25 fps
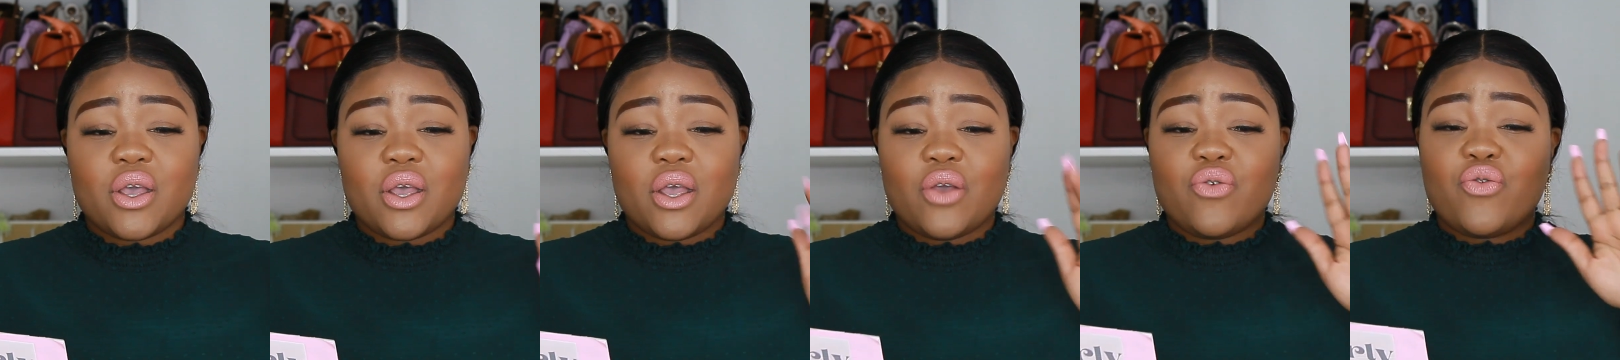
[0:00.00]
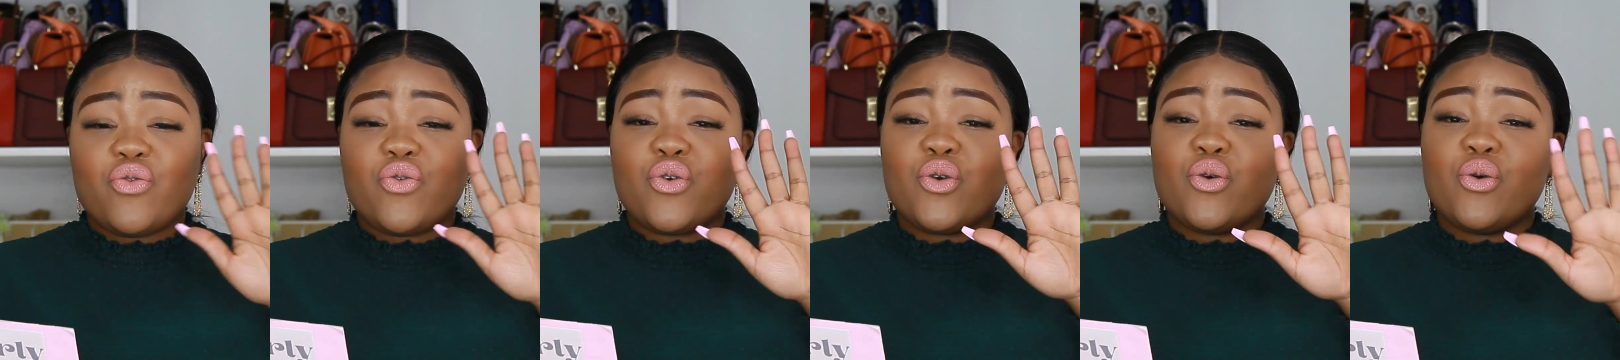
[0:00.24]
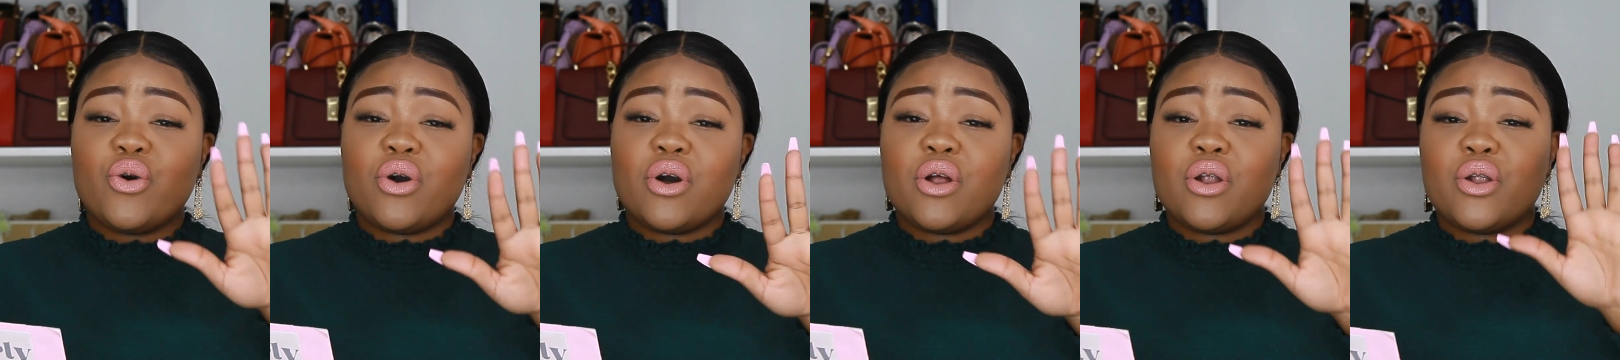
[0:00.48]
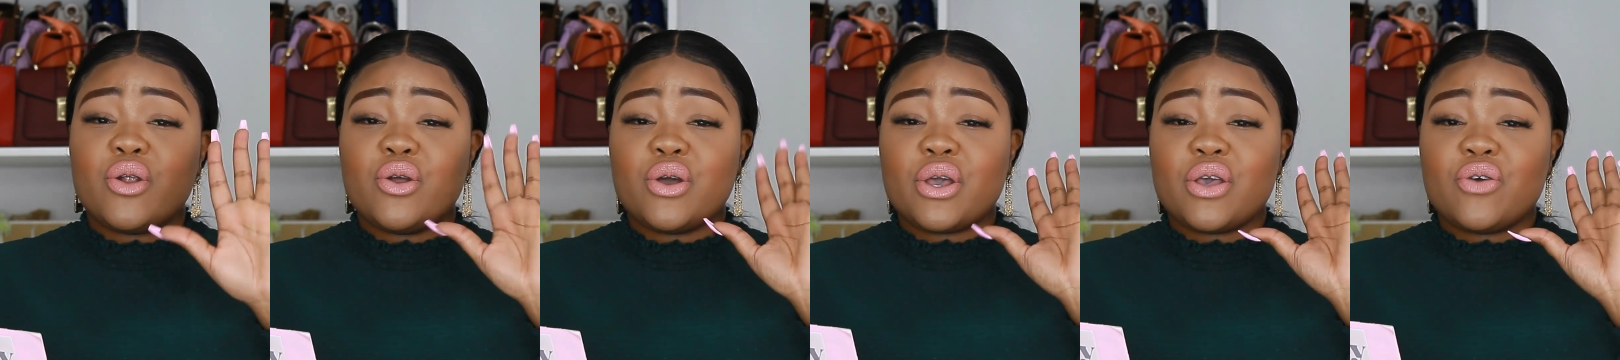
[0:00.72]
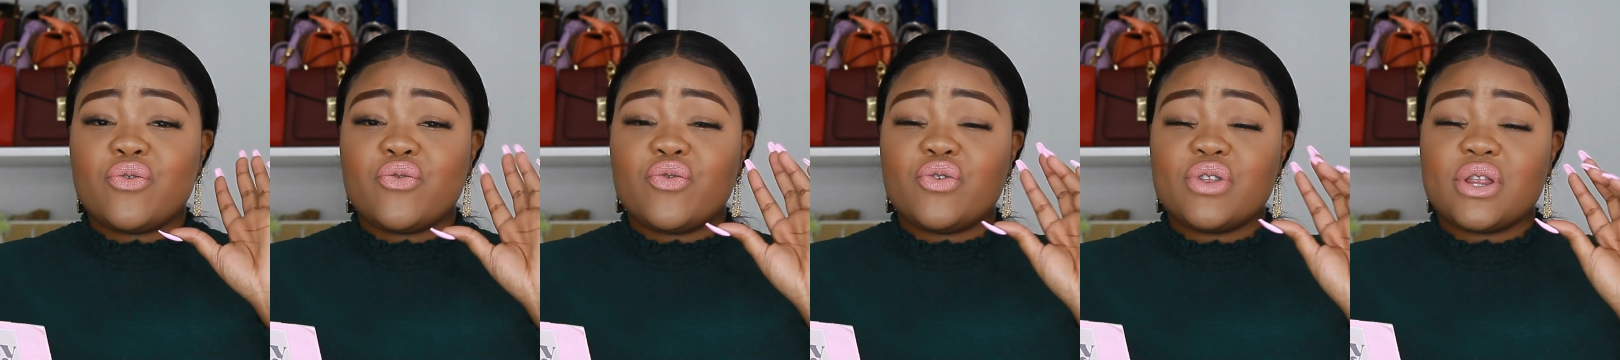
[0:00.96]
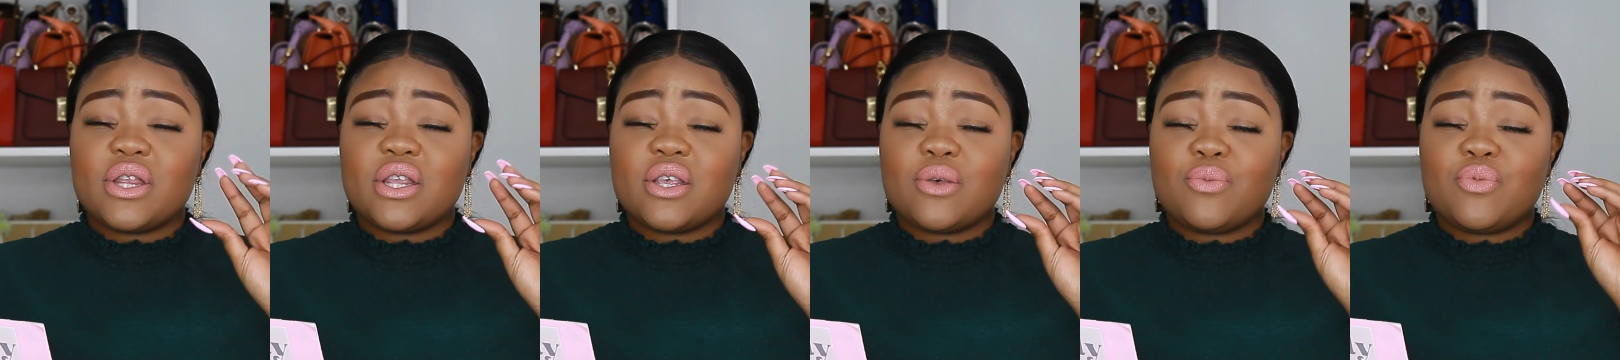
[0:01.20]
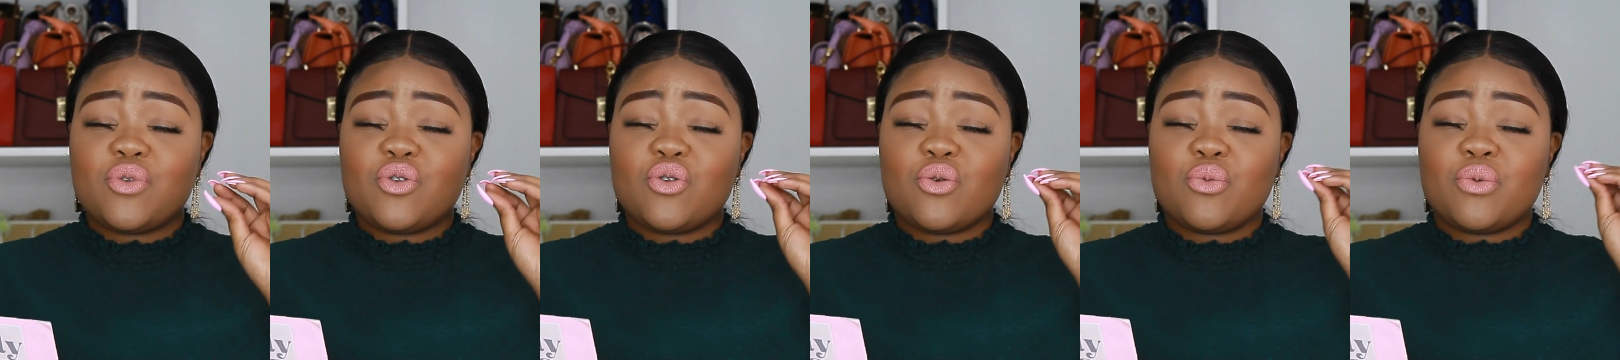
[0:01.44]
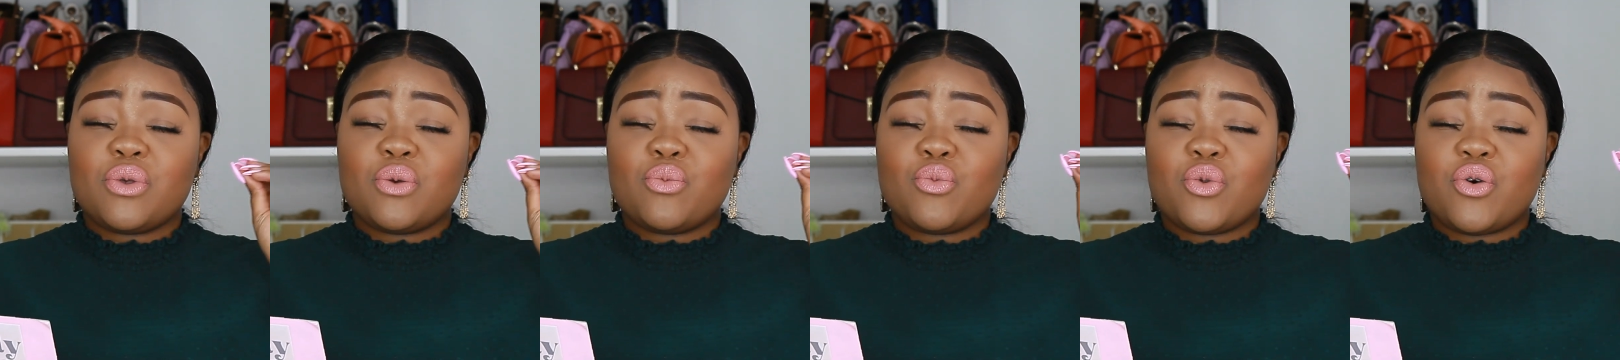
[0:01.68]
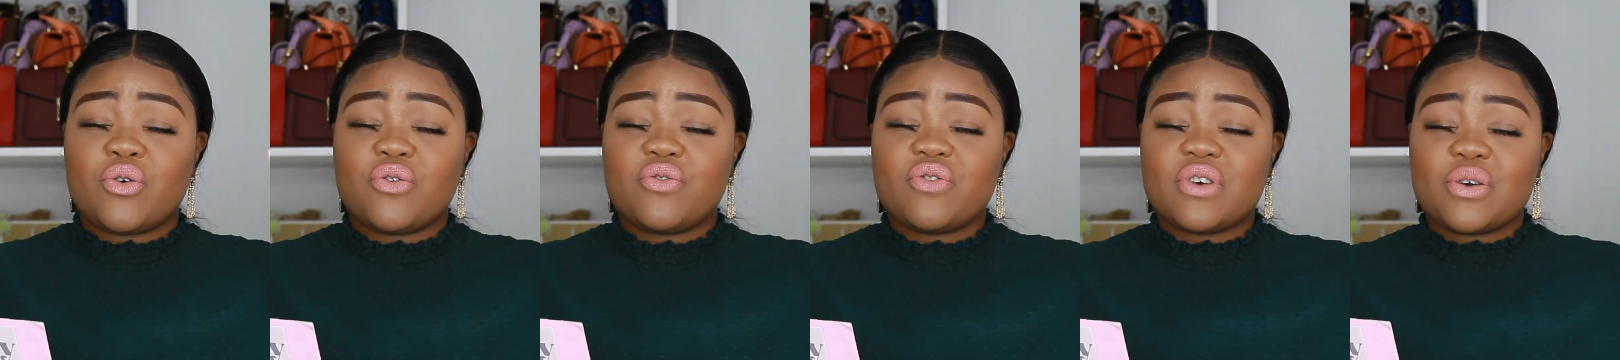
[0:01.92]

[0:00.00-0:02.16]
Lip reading: If you are looking for tips to be more